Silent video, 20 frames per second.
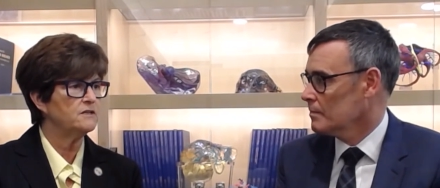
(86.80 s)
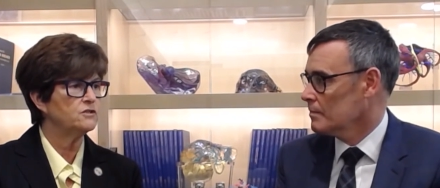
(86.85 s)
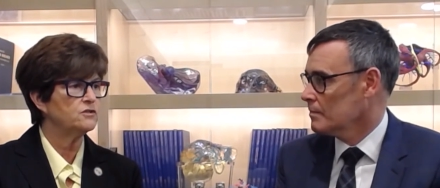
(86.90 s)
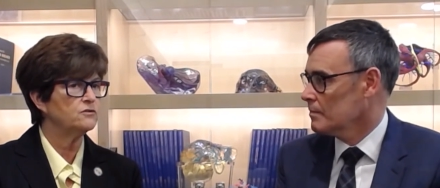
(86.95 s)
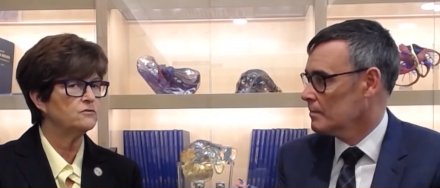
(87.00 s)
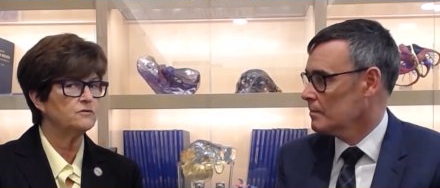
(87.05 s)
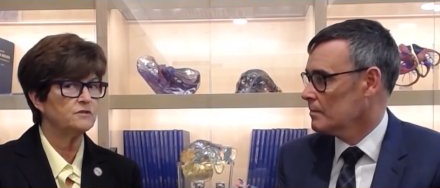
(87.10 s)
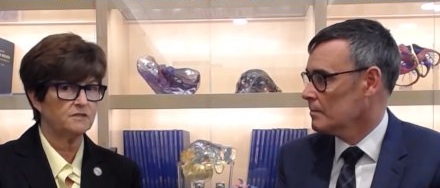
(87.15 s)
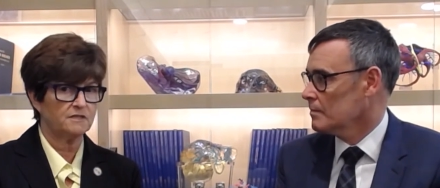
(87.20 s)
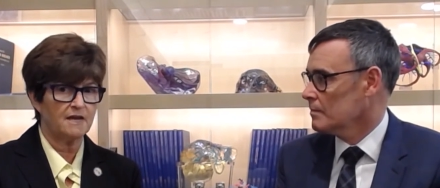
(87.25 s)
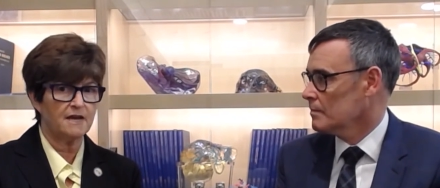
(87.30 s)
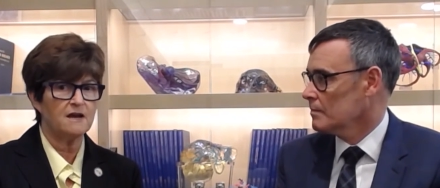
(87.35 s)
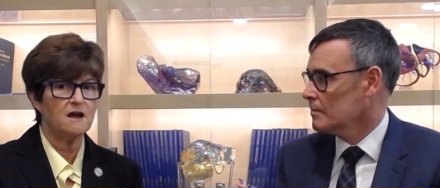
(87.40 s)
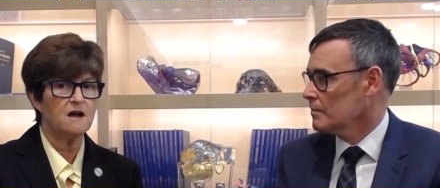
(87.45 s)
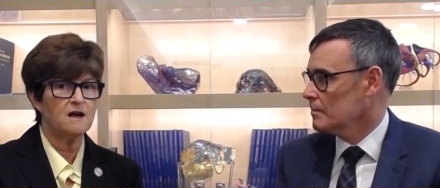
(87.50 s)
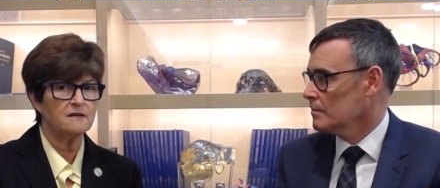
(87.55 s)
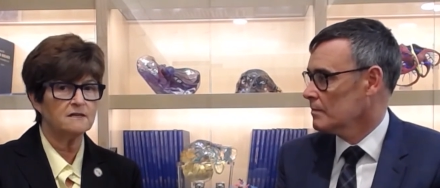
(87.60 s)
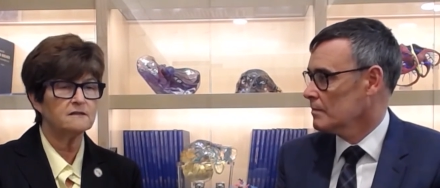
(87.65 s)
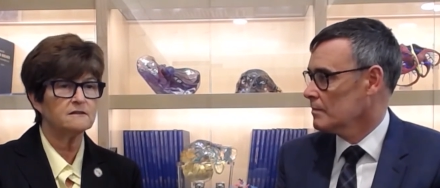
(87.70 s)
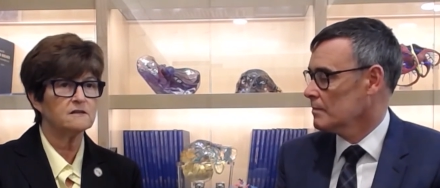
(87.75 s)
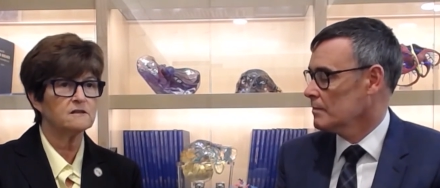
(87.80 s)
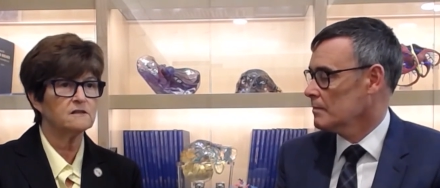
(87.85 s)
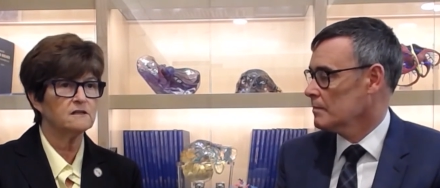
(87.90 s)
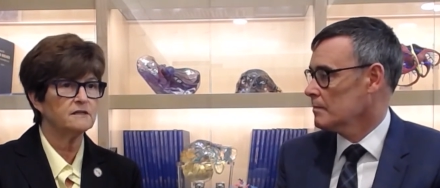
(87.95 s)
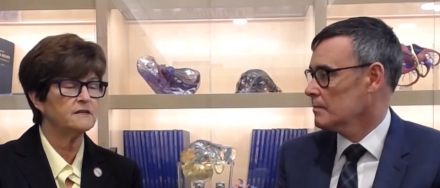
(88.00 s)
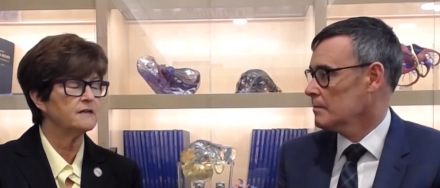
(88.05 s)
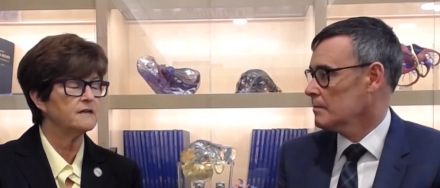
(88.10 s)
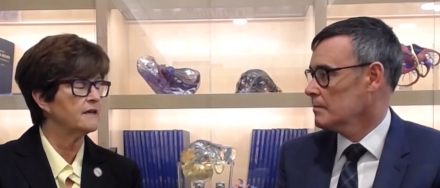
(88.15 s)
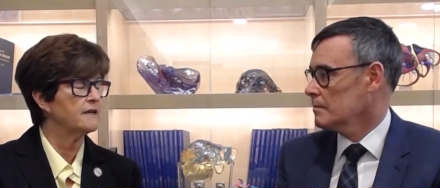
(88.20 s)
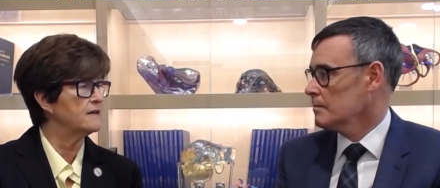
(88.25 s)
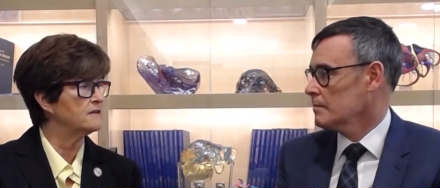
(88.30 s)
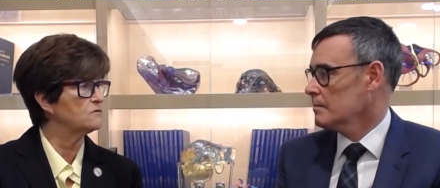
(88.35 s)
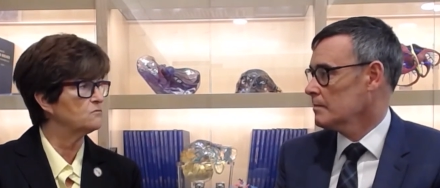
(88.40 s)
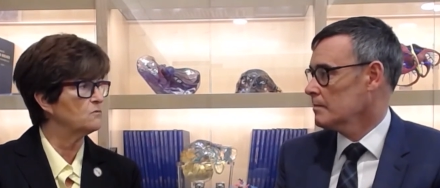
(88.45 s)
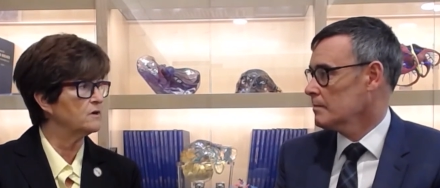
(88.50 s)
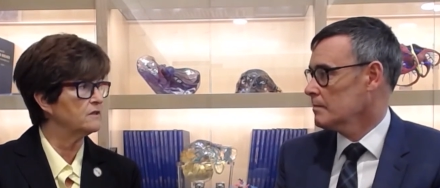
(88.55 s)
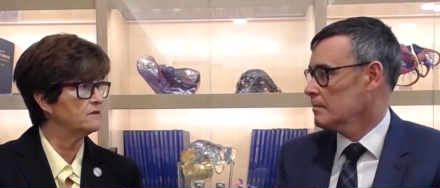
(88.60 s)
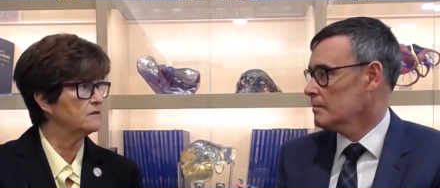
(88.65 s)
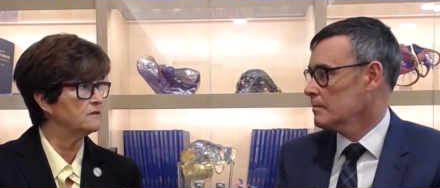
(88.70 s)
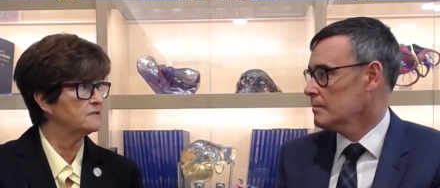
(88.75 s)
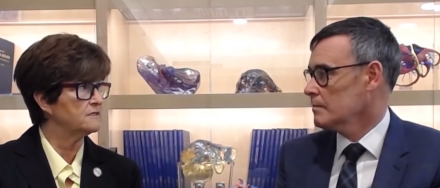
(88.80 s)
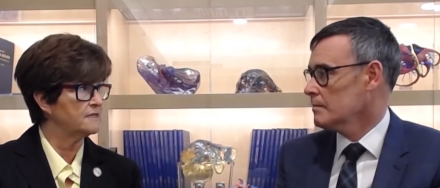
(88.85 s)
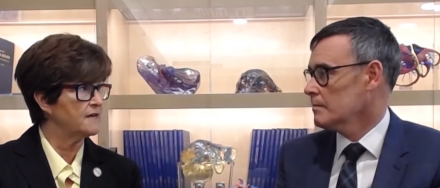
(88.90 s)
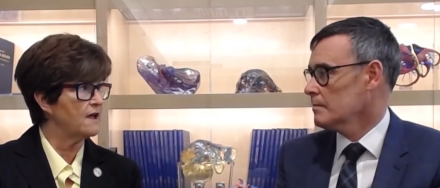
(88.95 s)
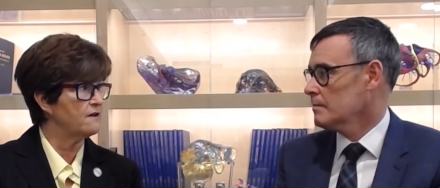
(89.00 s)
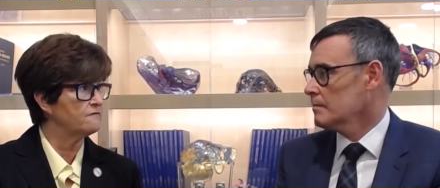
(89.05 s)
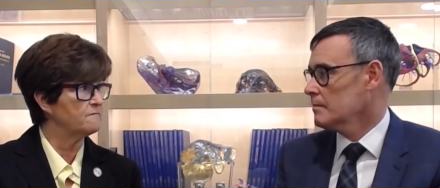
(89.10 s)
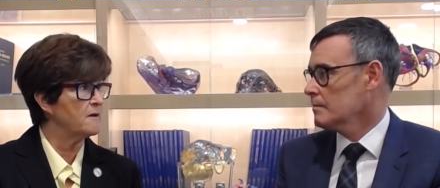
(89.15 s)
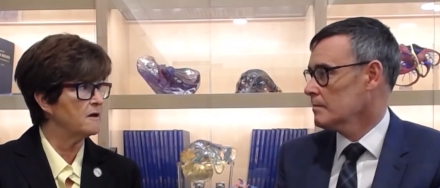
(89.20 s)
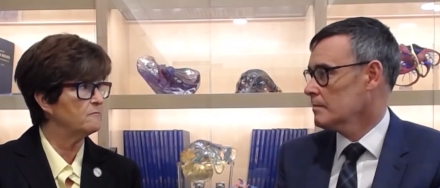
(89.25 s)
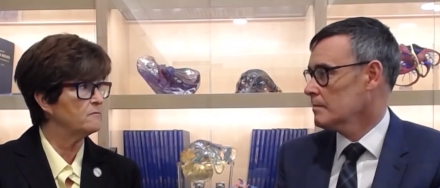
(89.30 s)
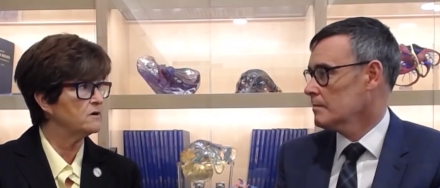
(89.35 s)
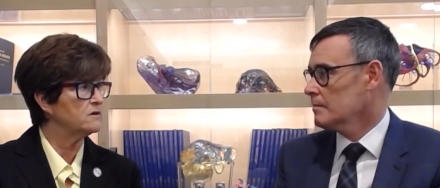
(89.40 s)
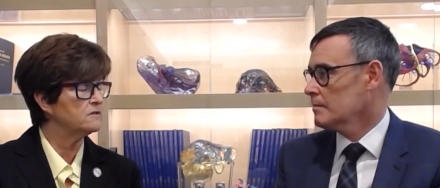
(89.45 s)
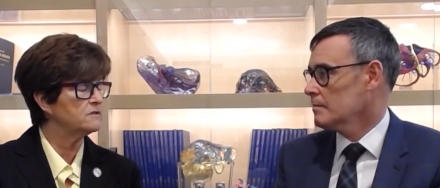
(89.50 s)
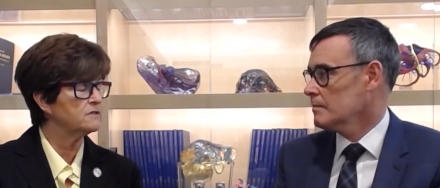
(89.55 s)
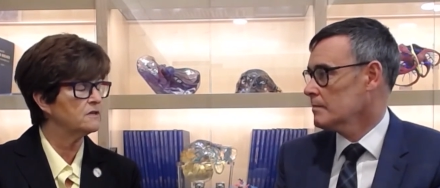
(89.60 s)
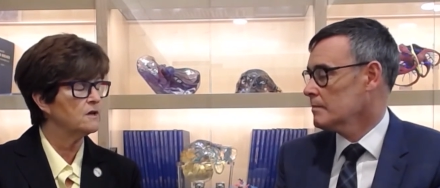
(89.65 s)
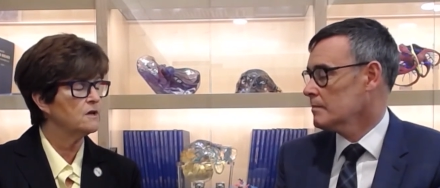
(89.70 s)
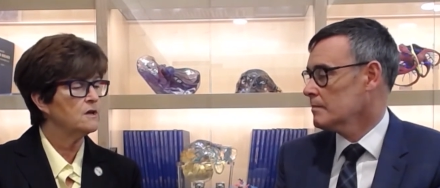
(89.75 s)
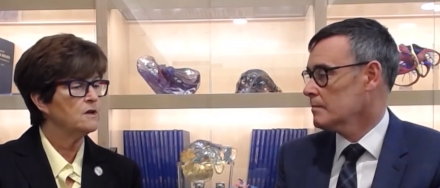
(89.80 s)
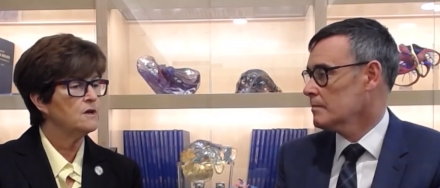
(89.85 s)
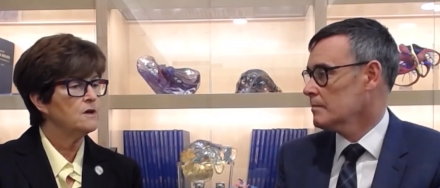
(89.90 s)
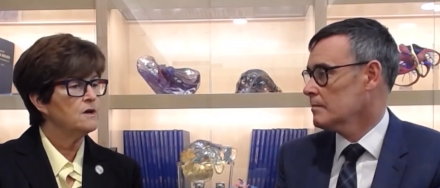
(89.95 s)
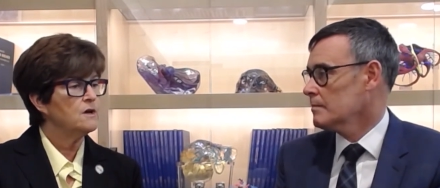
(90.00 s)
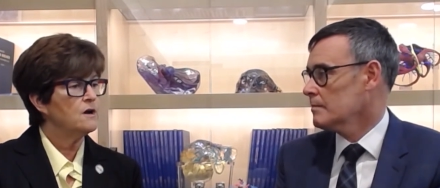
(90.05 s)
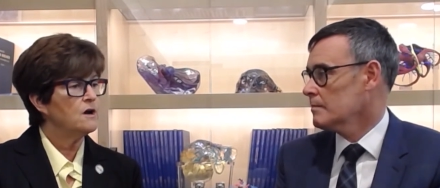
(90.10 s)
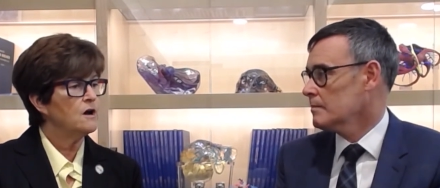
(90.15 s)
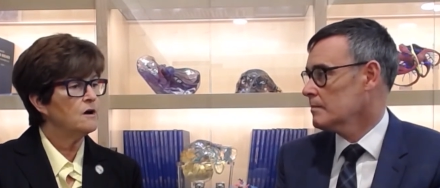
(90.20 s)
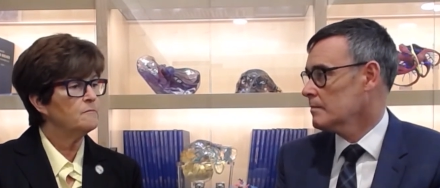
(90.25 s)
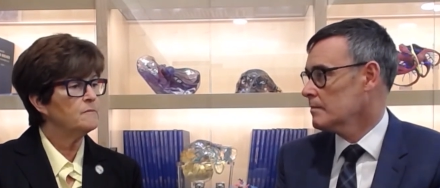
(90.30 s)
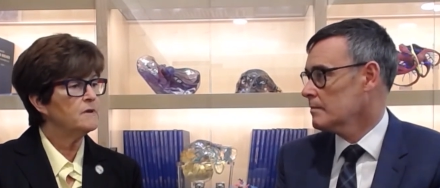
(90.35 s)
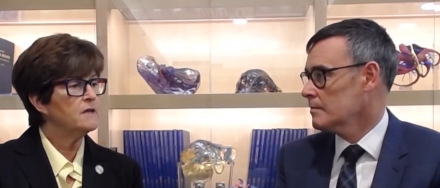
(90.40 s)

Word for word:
Speaker 1: to stay on at the clinic as one of the staff members um,